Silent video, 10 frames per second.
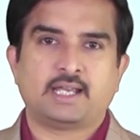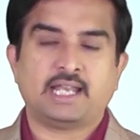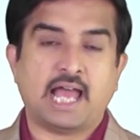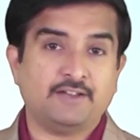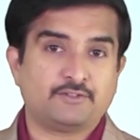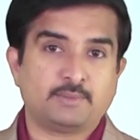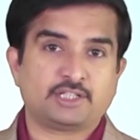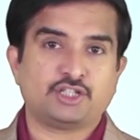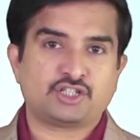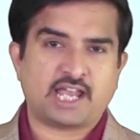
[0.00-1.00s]
And
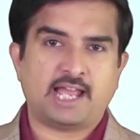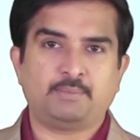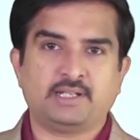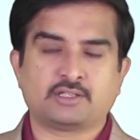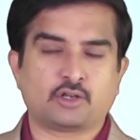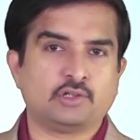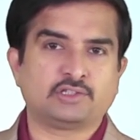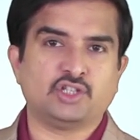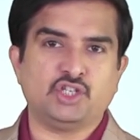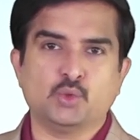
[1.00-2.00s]
ivermectin tablets are
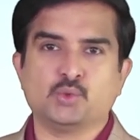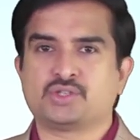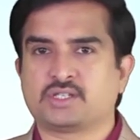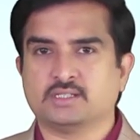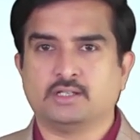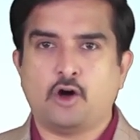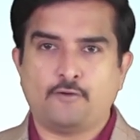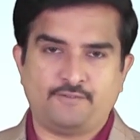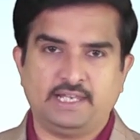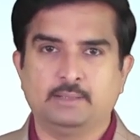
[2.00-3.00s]
also used
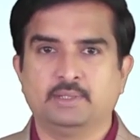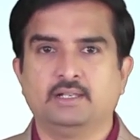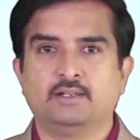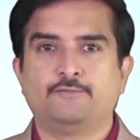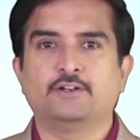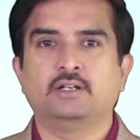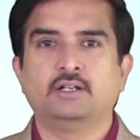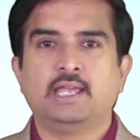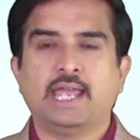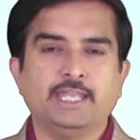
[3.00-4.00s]
off-label
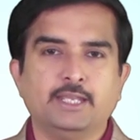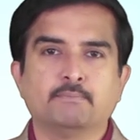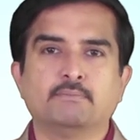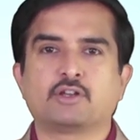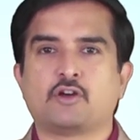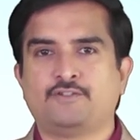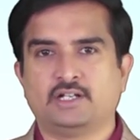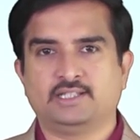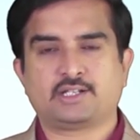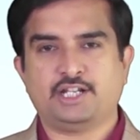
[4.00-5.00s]
for a number of
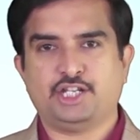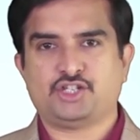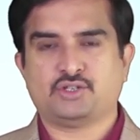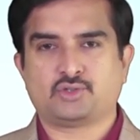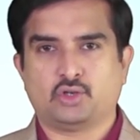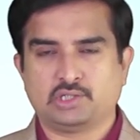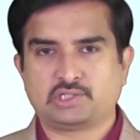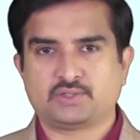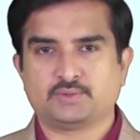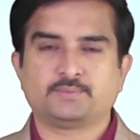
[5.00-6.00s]
other conditions
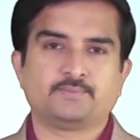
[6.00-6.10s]
also.